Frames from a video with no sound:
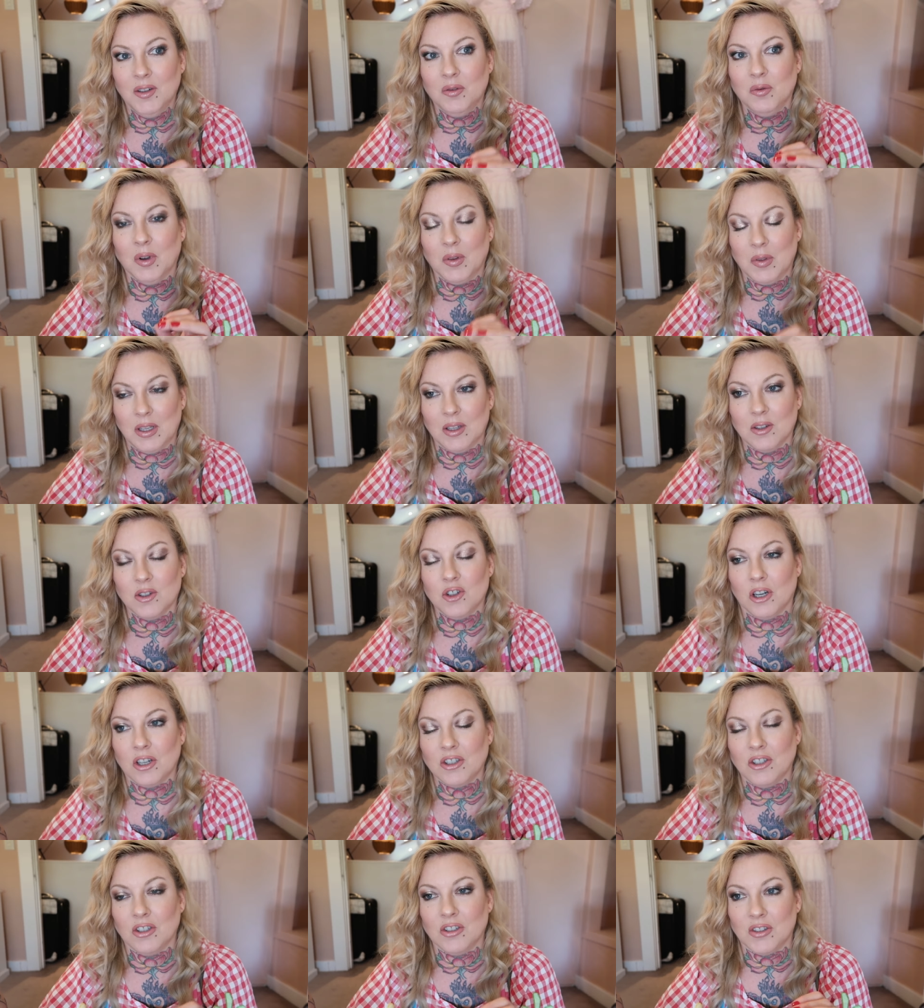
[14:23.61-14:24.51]
what the
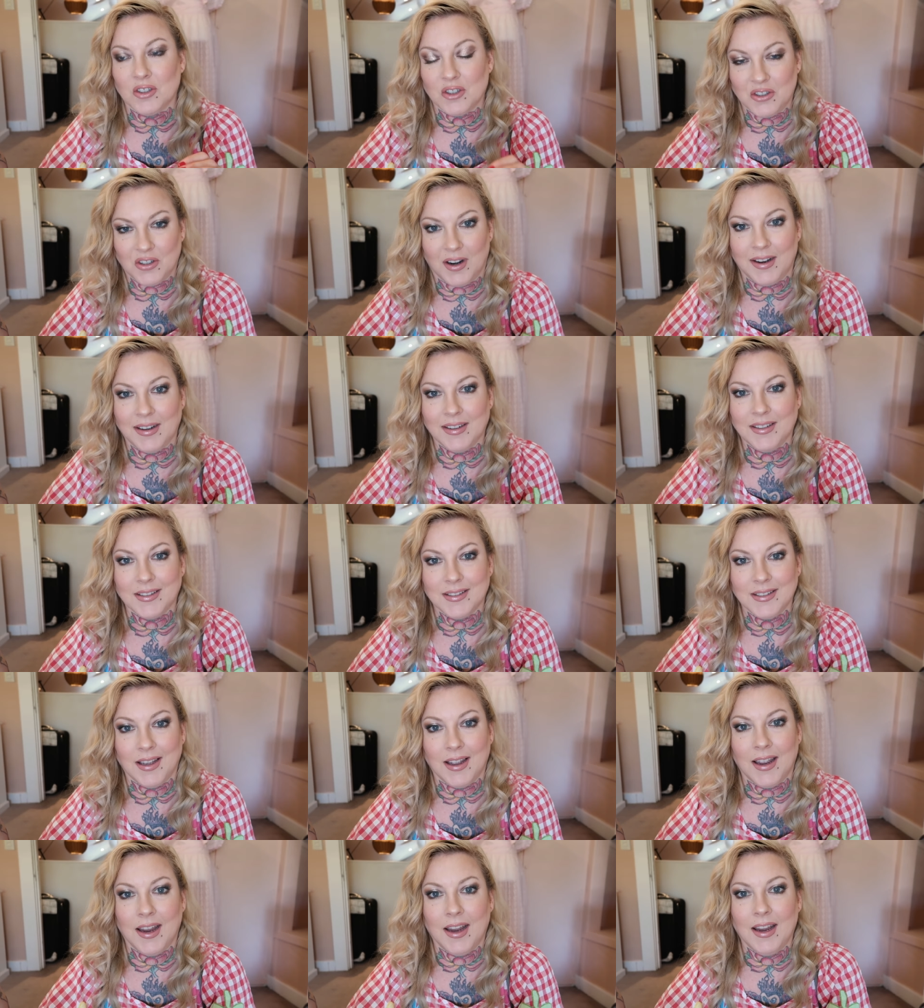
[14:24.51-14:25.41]
instructions are trying to
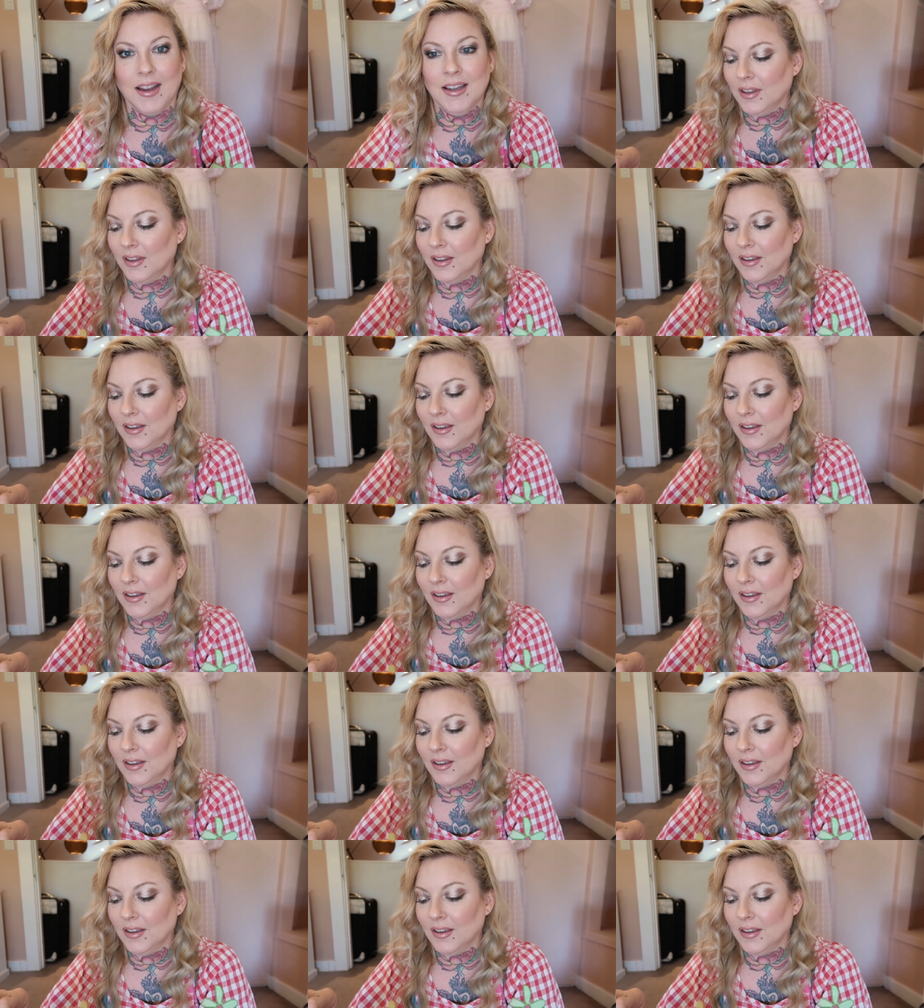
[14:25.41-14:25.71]
say.